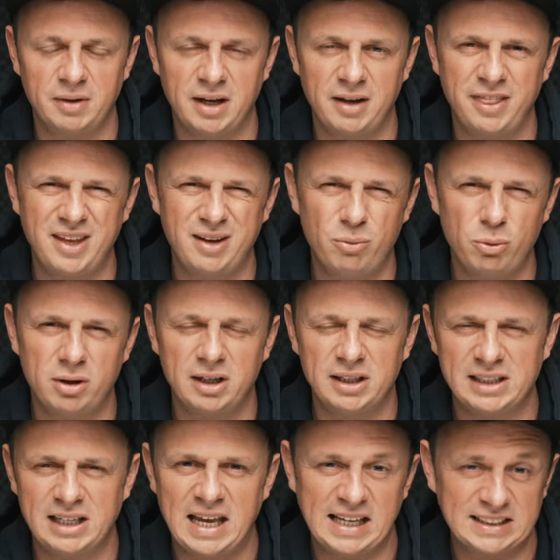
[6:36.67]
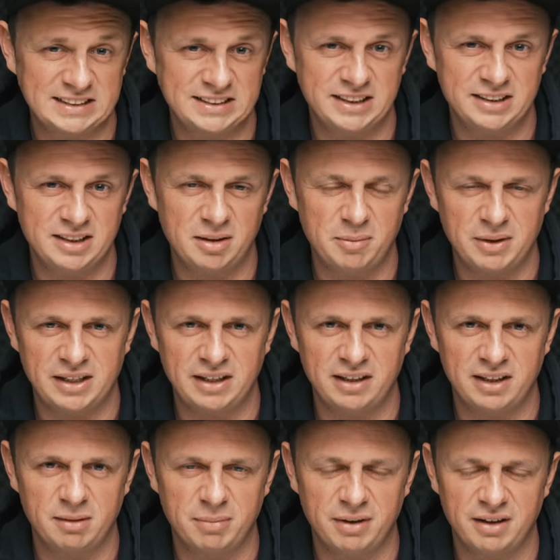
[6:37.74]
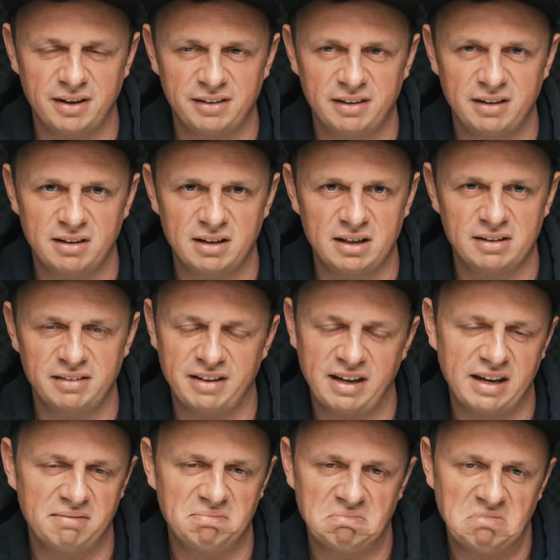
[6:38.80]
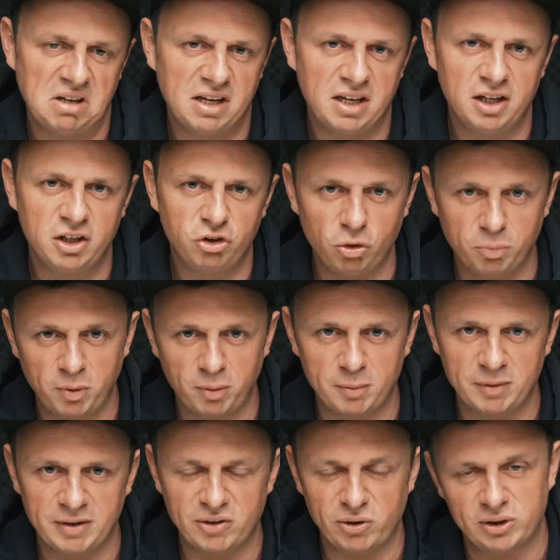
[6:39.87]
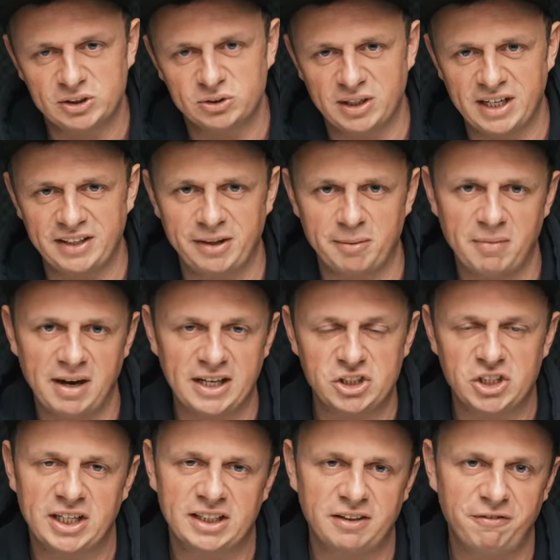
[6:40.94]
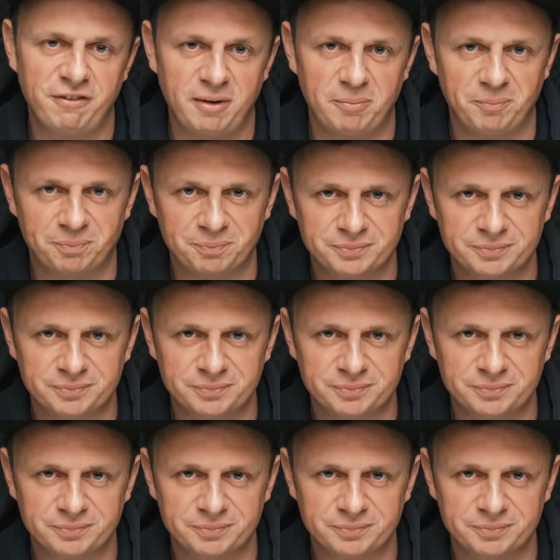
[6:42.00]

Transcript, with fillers: Uh, they were a little hesitant in the beginning, but then no problem at all. So I had them hand check the film.